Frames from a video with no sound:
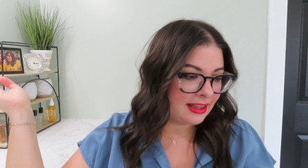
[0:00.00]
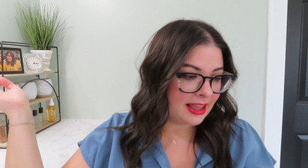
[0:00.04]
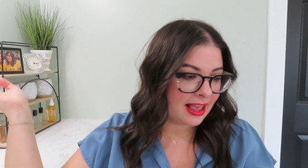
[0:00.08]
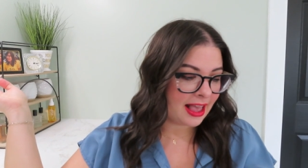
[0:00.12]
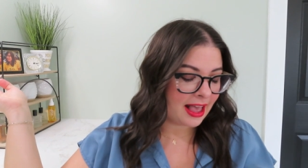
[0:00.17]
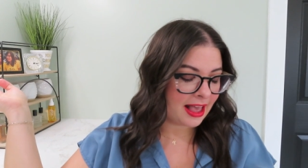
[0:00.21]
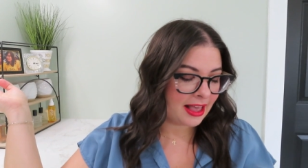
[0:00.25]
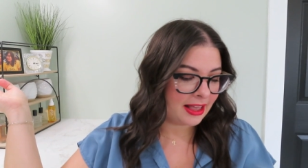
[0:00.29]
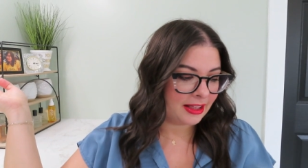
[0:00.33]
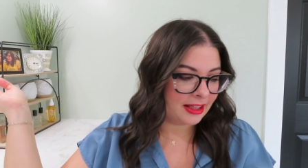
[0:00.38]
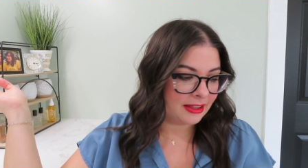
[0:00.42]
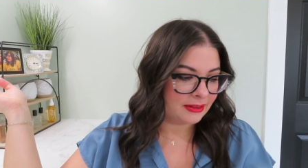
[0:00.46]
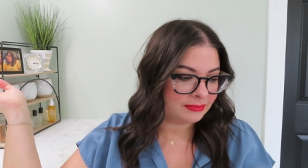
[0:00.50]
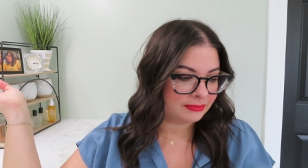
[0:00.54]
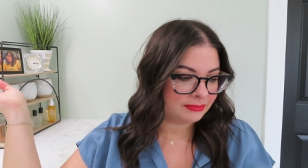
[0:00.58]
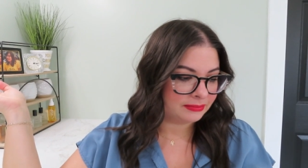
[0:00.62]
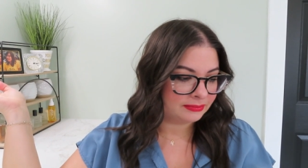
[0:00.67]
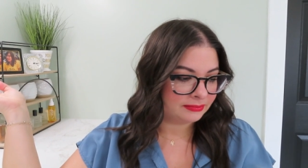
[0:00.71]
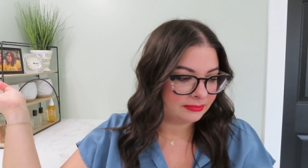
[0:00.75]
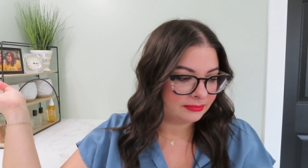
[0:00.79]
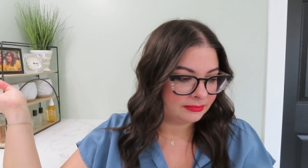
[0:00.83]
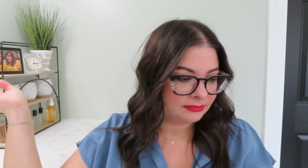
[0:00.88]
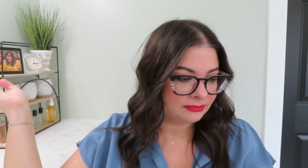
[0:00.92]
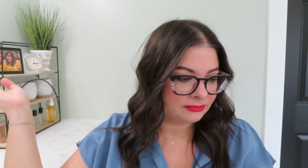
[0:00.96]

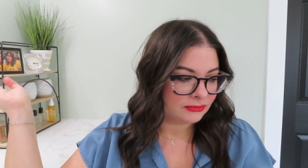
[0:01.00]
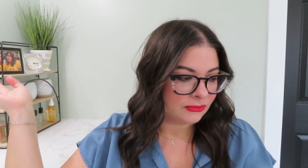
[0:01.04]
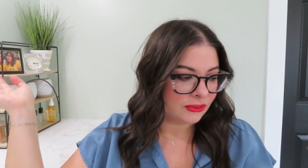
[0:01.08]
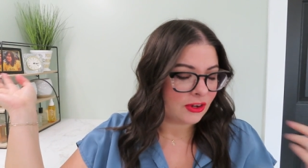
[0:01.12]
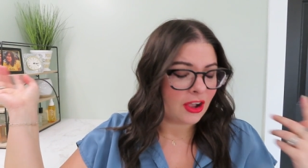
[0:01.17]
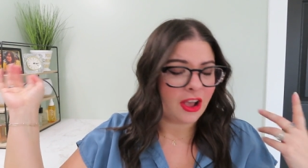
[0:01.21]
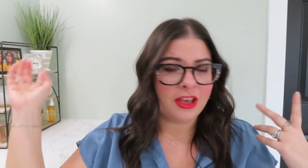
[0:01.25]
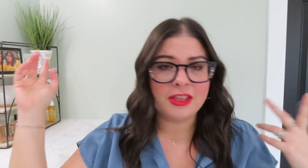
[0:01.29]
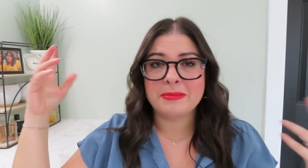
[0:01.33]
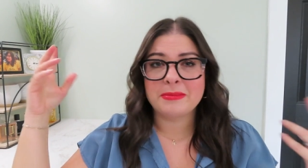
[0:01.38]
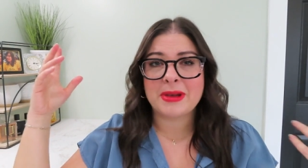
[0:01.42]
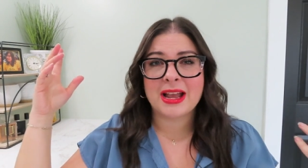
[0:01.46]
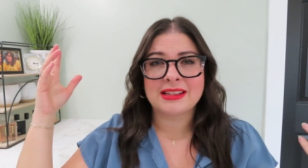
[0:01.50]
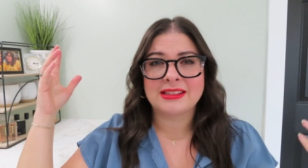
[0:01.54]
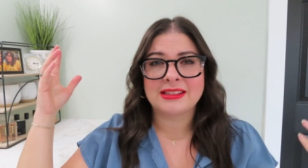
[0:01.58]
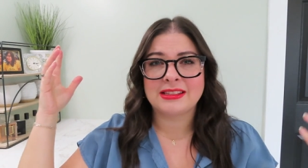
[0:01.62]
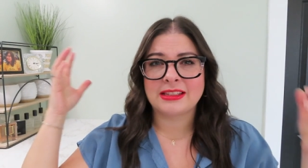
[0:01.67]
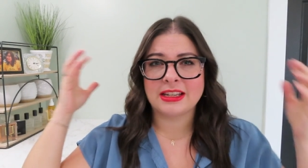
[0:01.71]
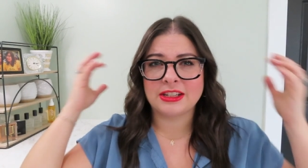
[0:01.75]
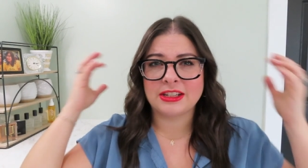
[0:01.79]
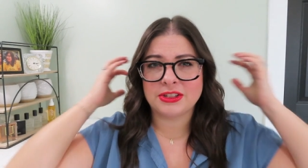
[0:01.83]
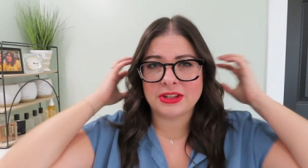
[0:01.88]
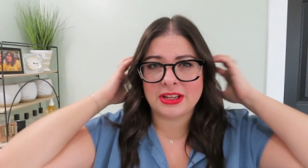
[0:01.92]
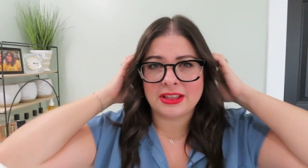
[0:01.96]
All the boxes
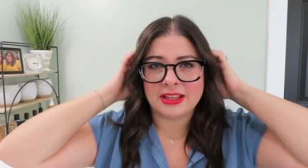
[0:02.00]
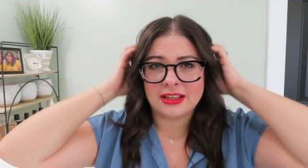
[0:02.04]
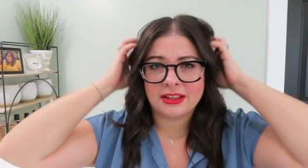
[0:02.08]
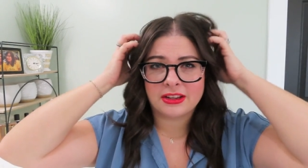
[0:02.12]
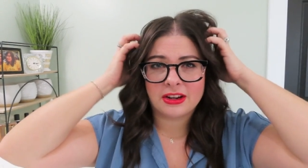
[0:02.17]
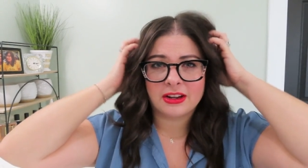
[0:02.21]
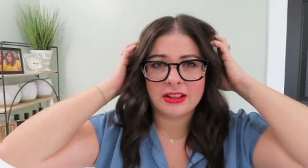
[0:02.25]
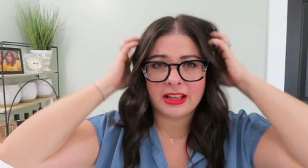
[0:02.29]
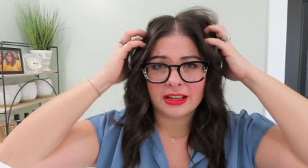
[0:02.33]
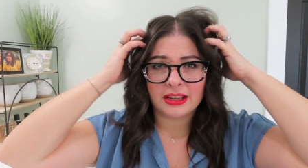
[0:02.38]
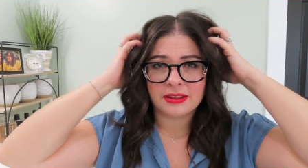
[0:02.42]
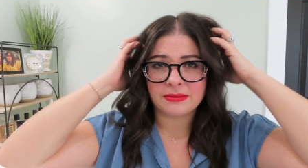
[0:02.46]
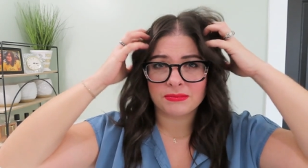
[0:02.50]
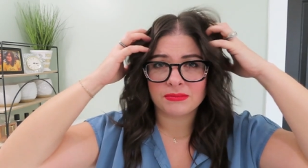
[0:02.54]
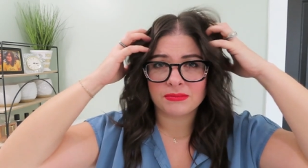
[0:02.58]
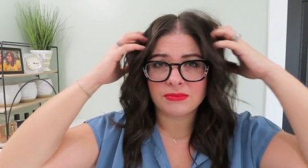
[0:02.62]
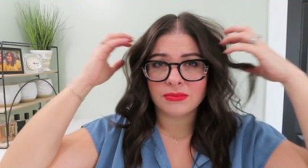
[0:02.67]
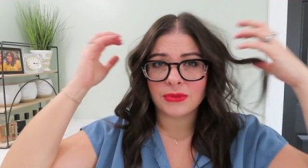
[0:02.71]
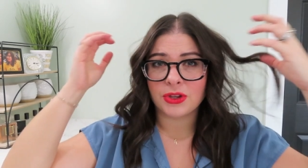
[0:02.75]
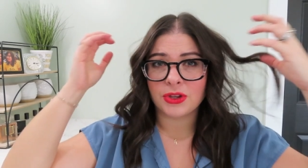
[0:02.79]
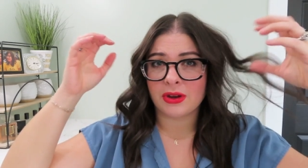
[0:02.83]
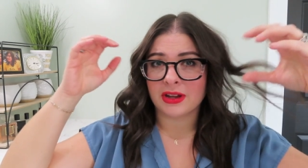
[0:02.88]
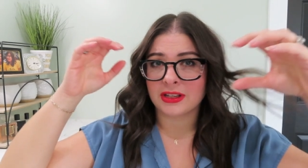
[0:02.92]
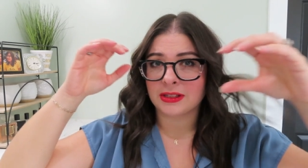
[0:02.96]
I do, I think, are like
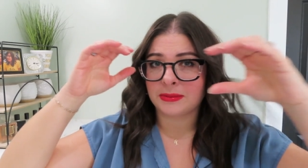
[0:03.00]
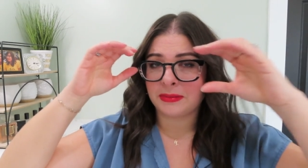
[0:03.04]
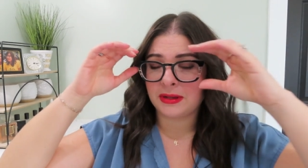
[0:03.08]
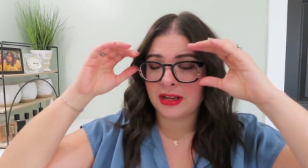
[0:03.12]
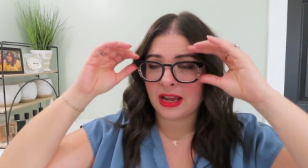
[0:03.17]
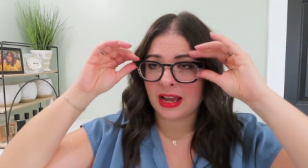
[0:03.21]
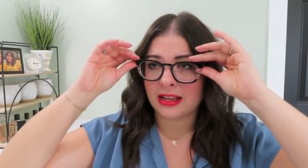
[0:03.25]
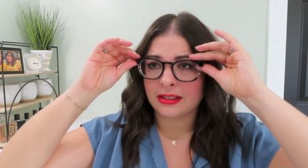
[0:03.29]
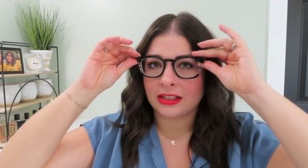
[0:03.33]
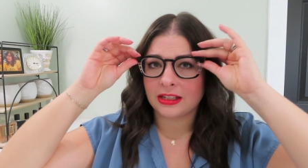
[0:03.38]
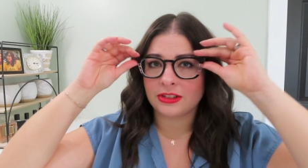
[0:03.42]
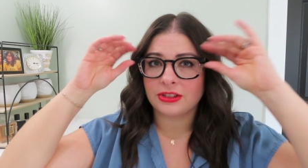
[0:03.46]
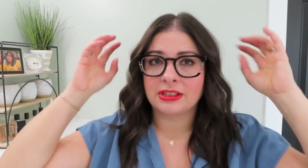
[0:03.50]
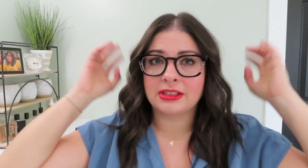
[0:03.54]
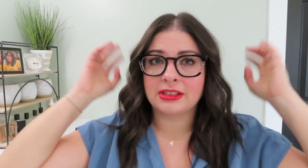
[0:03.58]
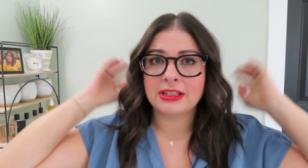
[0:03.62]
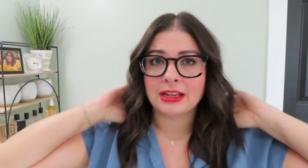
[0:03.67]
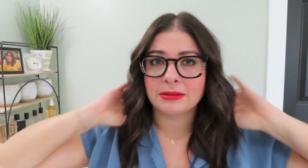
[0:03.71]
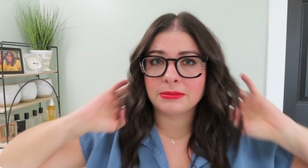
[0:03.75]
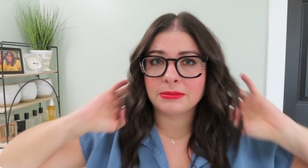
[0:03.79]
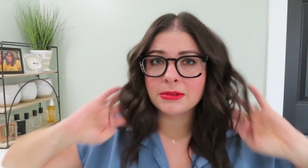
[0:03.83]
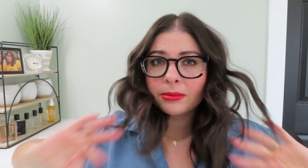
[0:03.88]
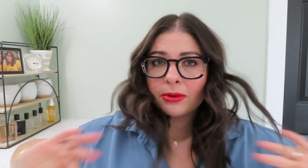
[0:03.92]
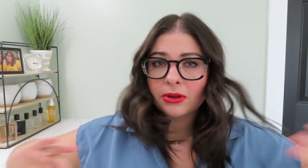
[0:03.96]
USPS. I just
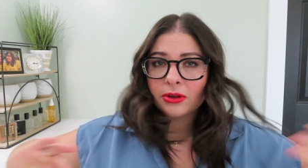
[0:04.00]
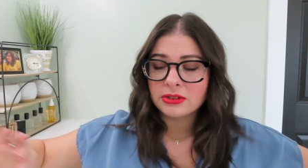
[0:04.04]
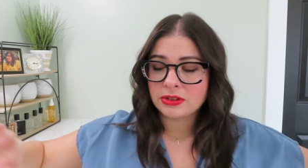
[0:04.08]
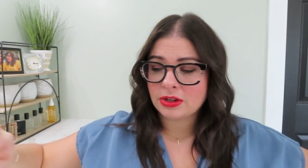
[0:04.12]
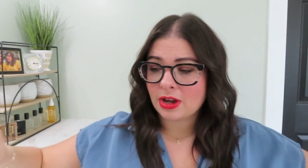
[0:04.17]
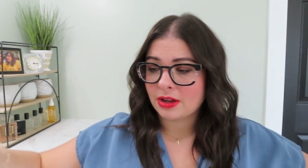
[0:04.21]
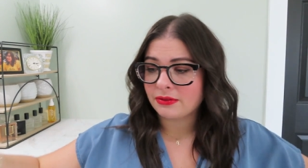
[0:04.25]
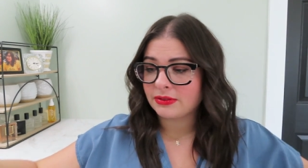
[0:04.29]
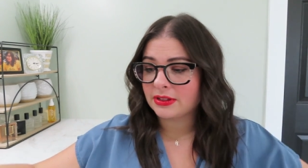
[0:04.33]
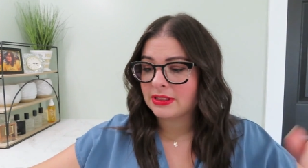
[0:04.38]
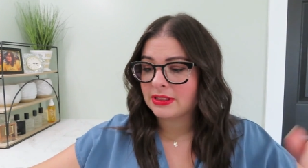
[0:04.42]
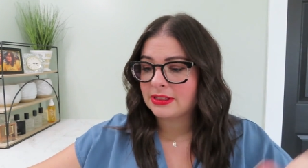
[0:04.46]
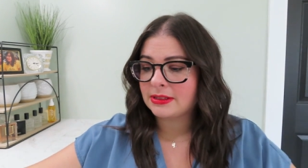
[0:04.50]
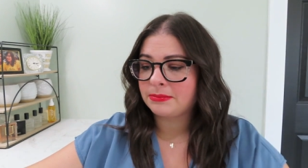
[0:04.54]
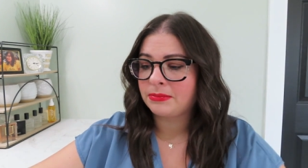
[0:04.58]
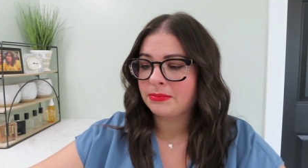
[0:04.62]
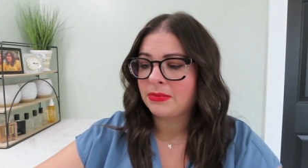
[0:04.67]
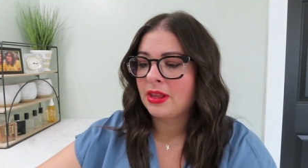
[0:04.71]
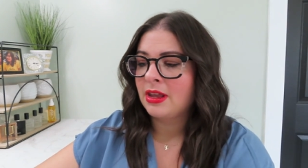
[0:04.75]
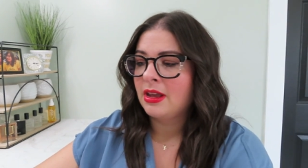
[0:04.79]
take them to the post office.